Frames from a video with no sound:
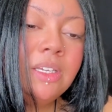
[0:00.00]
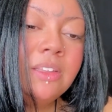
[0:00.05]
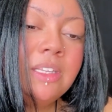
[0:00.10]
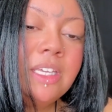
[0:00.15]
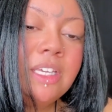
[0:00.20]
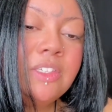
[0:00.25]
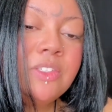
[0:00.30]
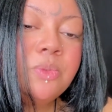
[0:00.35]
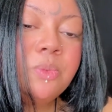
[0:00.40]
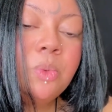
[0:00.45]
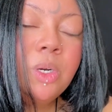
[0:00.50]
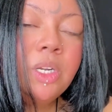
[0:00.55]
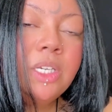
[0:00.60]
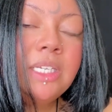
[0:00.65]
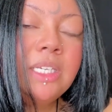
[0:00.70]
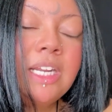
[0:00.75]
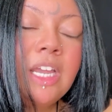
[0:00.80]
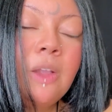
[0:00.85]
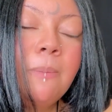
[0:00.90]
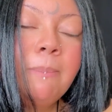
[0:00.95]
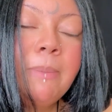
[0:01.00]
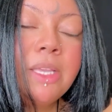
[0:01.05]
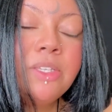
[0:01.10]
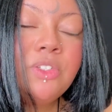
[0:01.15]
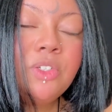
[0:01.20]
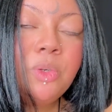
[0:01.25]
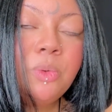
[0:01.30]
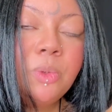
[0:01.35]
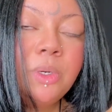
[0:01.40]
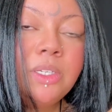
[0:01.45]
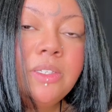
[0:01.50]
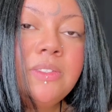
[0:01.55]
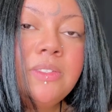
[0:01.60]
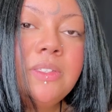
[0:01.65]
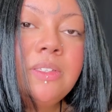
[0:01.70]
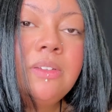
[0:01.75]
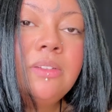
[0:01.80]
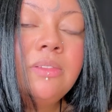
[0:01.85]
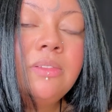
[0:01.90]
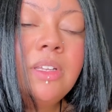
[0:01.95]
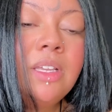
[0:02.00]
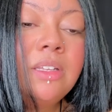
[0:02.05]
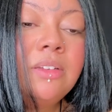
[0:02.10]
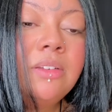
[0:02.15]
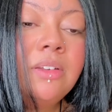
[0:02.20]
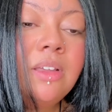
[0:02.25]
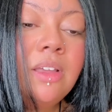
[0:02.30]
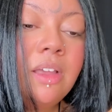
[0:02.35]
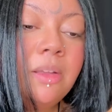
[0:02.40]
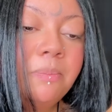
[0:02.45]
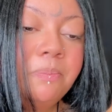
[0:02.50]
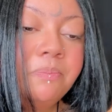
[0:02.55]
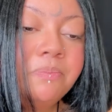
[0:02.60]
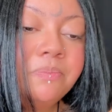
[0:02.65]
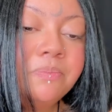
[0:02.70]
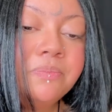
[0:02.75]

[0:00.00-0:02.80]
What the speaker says: things work and how magic works, and